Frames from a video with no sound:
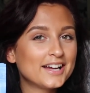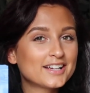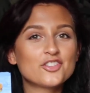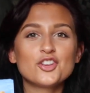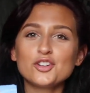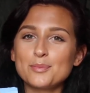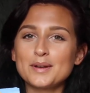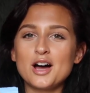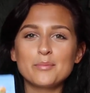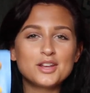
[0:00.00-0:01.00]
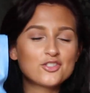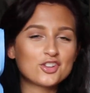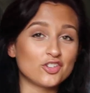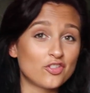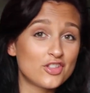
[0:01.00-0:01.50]
because there have been companies
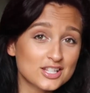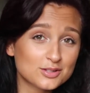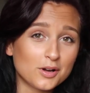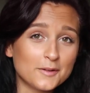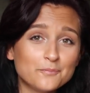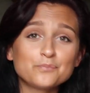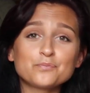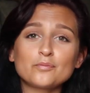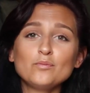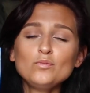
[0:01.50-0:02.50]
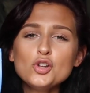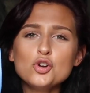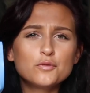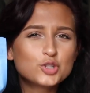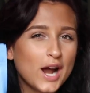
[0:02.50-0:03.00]
such as this one
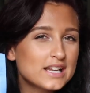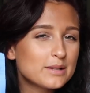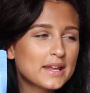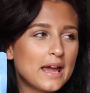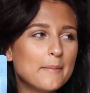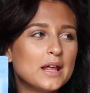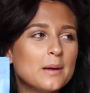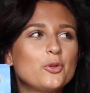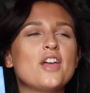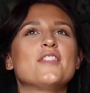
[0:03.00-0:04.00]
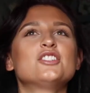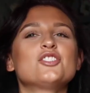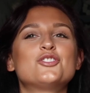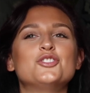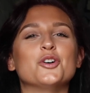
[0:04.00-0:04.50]
who've tried to make M&Ms and they
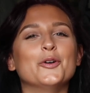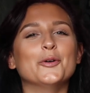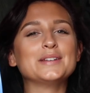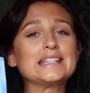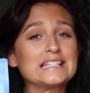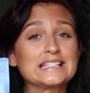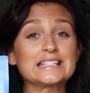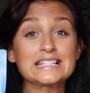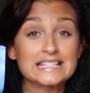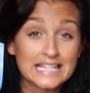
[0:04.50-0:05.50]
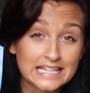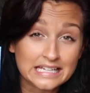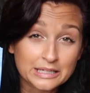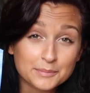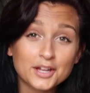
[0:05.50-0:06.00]
just don't taste the
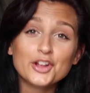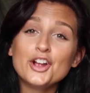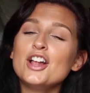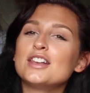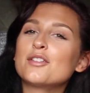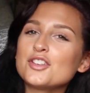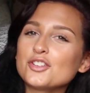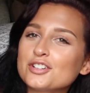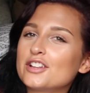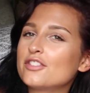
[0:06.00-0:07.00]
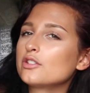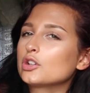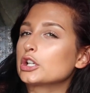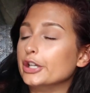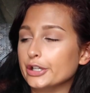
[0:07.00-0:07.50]
same. Now these
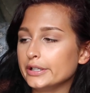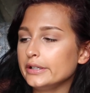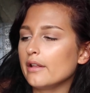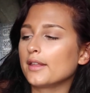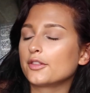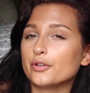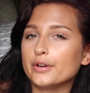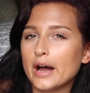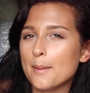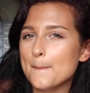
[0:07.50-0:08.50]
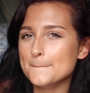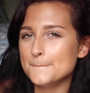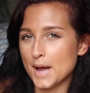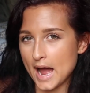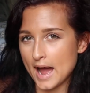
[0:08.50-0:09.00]
are good, like they're not
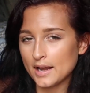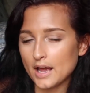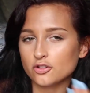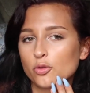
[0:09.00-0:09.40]
bad. I